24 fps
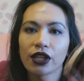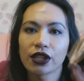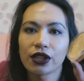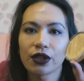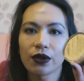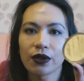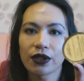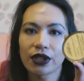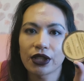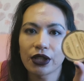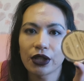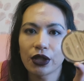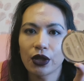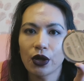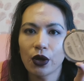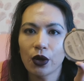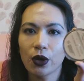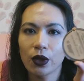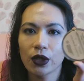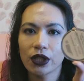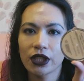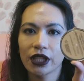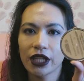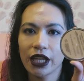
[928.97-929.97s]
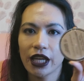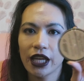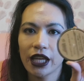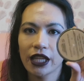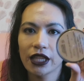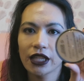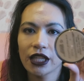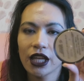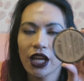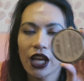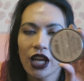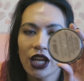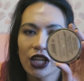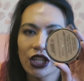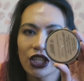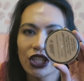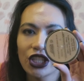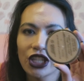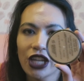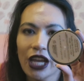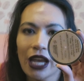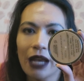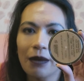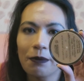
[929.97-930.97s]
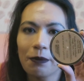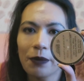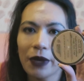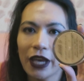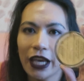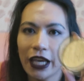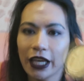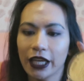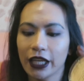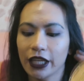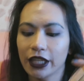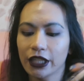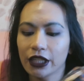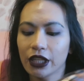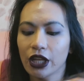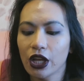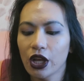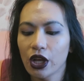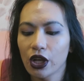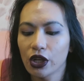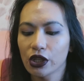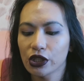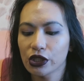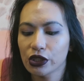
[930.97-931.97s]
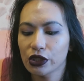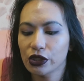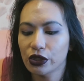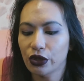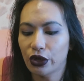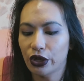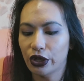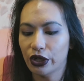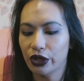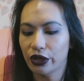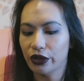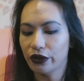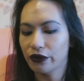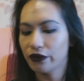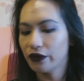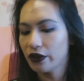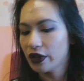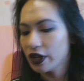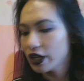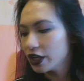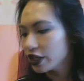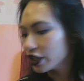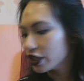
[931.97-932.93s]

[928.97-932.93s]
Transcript: So it's a golden champagne sort of